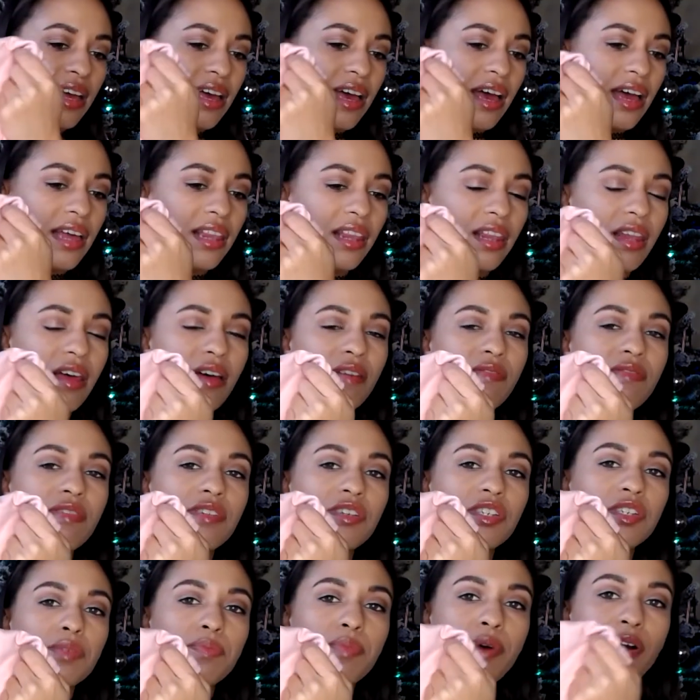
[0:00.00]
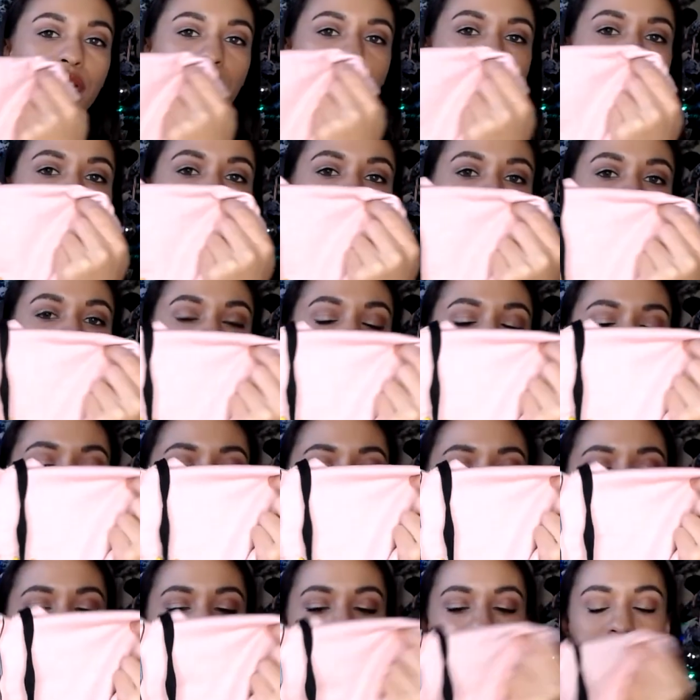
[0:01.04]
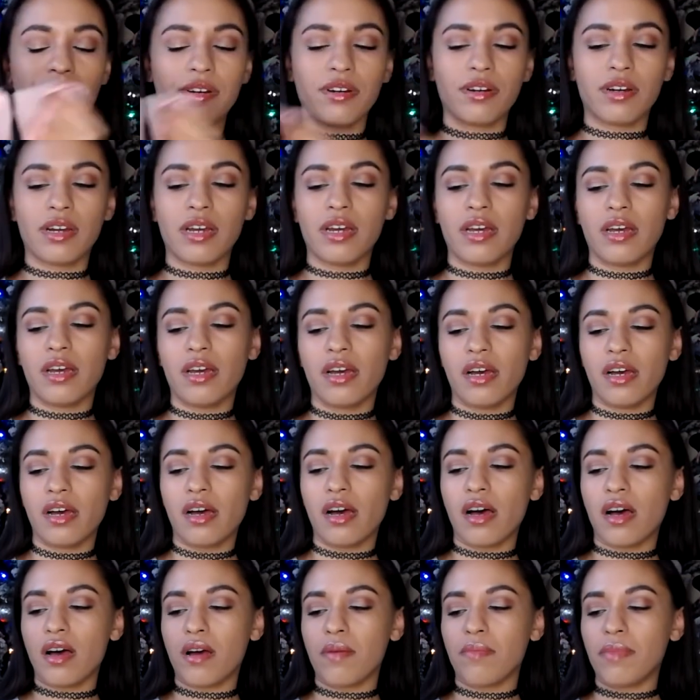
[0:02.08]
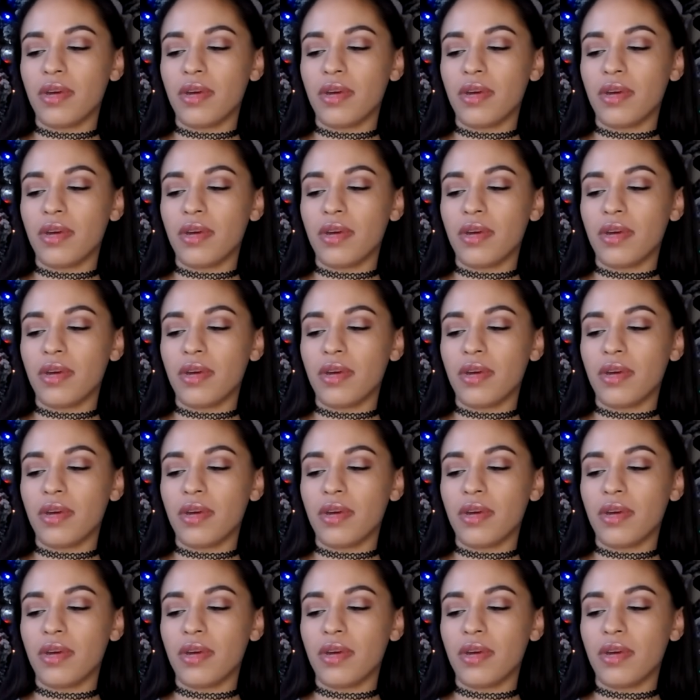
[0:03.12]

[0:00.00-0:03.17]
I love the sparkle on the flower, but